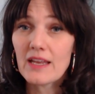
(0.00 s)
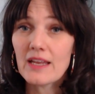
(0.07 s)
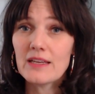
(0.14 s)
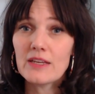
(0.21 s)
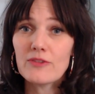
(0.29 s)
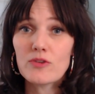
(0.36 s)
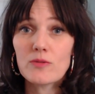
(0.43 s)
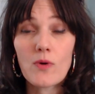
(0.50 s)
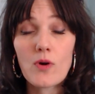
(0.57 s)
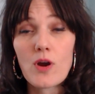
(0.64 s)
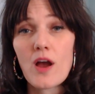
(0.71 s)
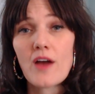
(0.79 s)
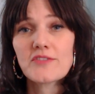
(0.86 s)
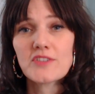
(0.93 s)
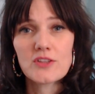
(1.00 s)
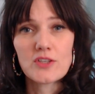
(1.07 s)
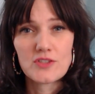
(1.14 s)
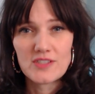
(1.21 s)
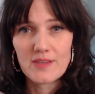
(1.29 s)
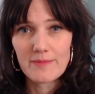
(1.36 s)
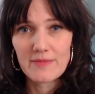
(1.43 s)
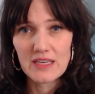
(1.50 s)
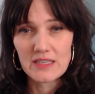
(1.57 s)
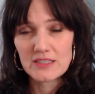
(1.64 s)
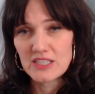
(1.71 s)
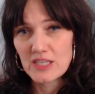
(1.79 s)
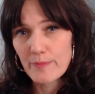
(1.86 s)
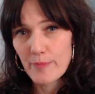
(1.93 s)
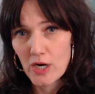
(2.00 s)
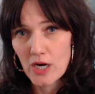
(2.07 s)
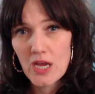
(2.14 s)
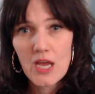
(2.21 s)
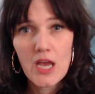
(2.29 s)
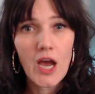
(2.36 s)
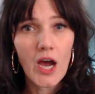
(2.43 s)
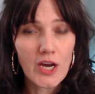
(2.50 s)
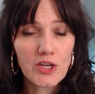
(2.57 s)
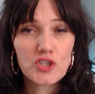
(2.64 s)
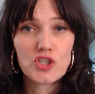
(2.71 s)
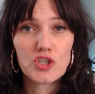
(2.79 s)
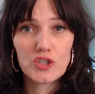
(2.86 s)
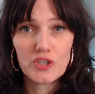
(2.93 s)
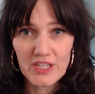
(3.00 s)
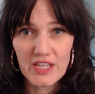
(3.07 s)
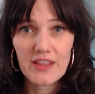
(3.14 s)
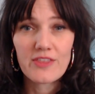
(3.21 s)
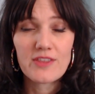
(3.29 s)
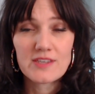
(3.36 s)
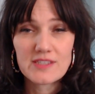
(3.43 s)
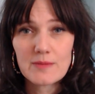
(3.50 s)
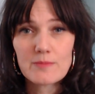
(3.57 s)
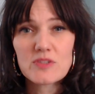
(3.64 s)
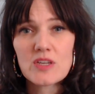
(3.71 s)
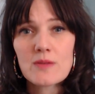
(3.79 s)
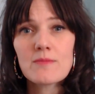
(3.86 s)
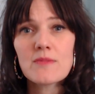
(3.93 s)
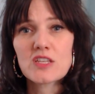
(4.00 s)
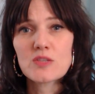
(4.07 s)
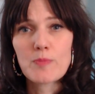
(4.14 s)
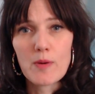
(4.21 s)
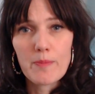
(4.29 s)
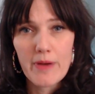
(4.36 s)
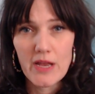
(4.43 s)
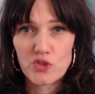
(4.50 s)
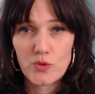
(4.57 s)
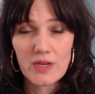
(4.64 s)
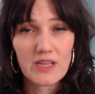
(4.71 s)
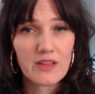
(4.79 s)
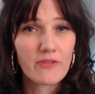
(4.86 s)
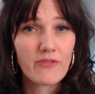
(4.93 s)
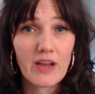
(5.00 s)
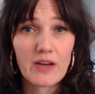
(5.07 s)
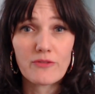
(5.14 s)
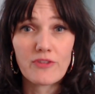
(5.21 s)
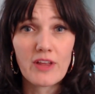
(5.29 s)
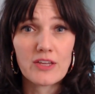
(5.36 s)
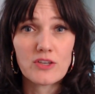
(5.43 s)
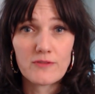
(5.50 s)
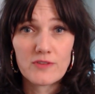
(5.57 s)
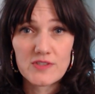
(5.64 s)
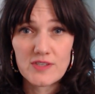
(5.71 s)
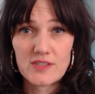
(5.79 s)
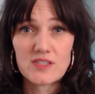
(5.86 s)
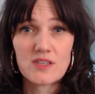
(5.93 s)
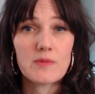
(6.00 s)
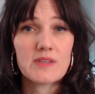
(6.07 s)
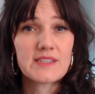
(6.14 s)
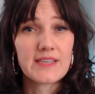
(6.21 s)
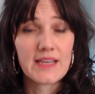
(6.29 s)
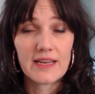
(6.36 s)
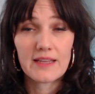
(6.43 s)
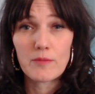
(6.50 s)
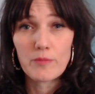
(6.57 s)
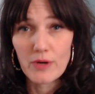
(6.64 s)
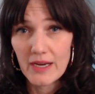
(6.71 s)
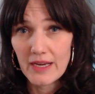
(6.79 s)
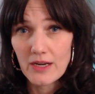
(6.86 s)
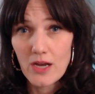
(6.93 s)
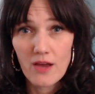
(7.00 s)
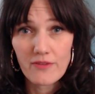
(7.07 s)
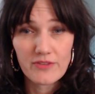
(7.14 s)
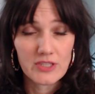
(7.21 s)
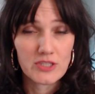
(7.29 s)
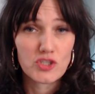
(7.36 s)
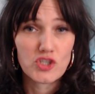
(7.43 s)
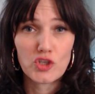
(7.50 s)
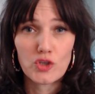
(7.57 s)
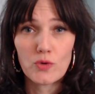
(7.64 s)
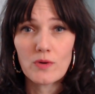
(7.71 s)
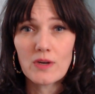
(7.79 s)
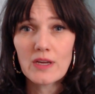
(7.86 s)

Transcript: And even more often, there's something deeper underneath the symptom that's perpetuating the fight or flight nervous system and setting the brain off into